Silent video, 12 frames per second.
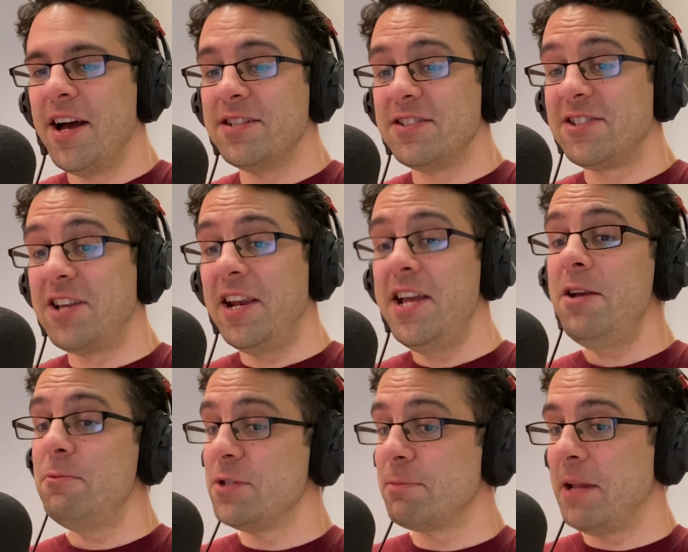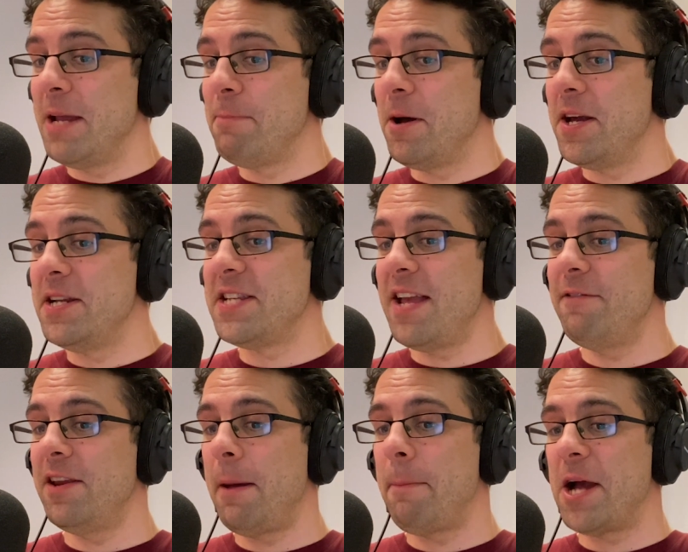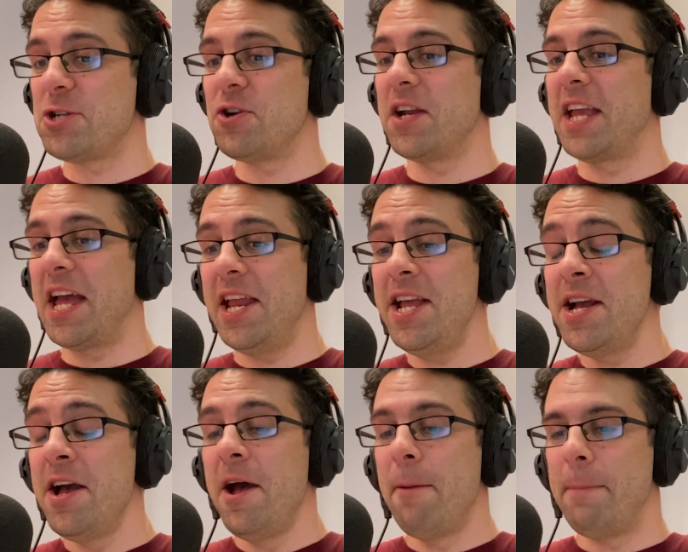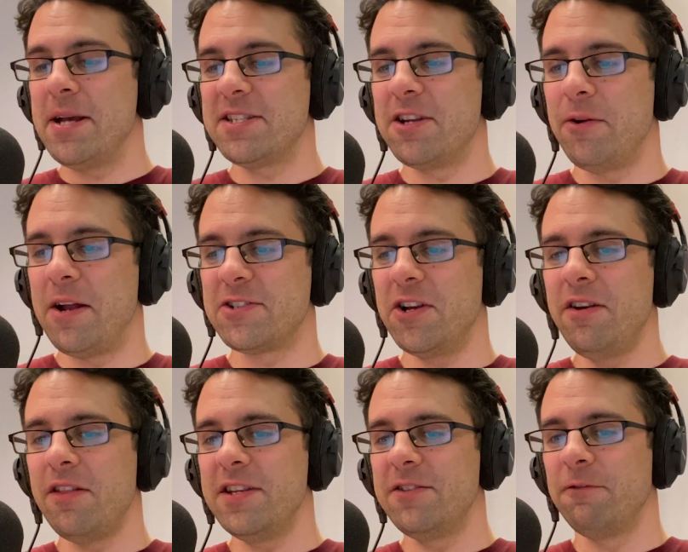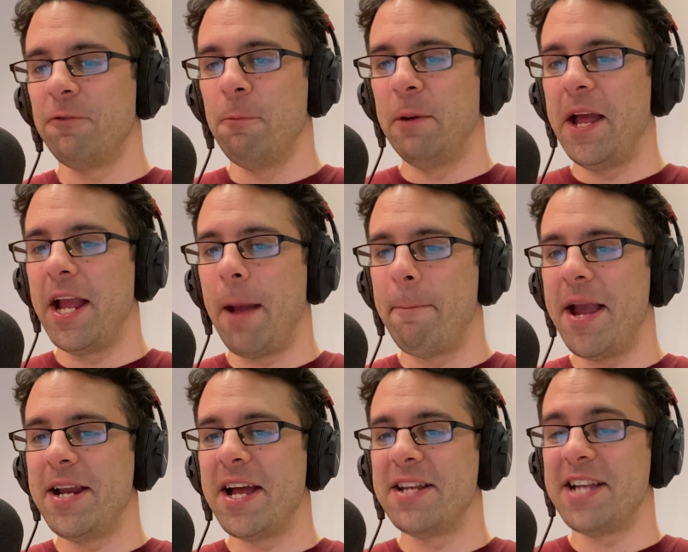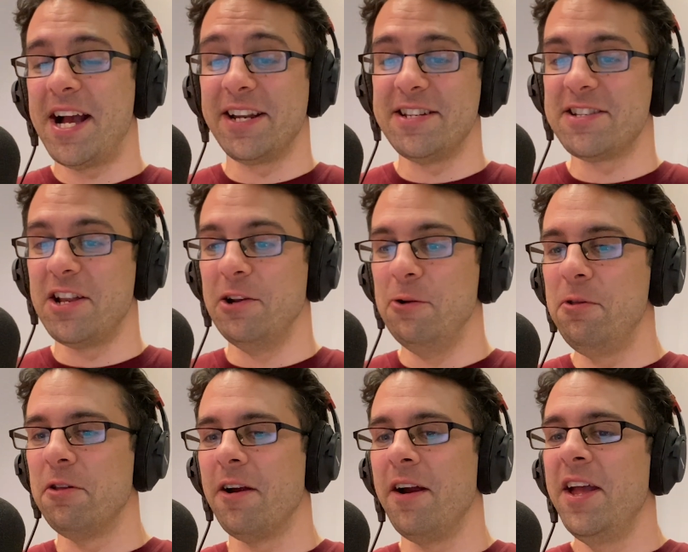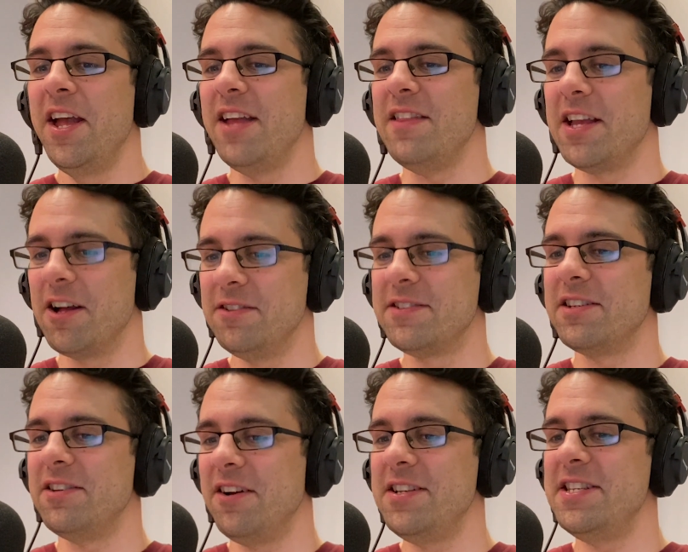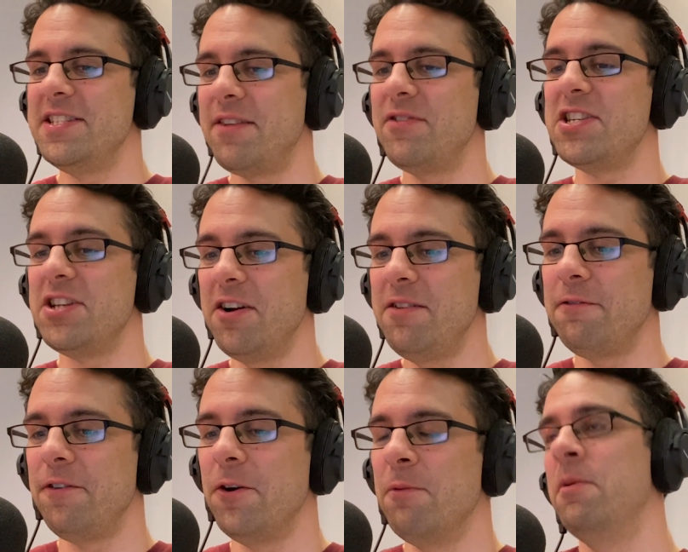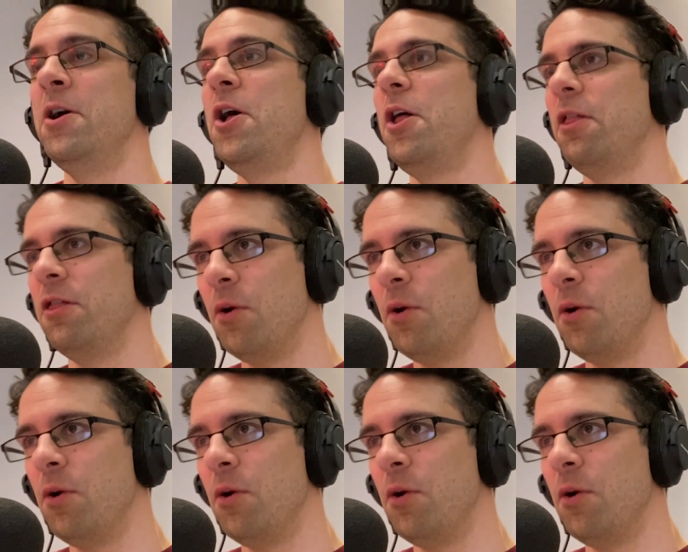Sully was played by David Patrick Kelly, best known outside of this for playing main antagonist Luther in the cult 1979 film The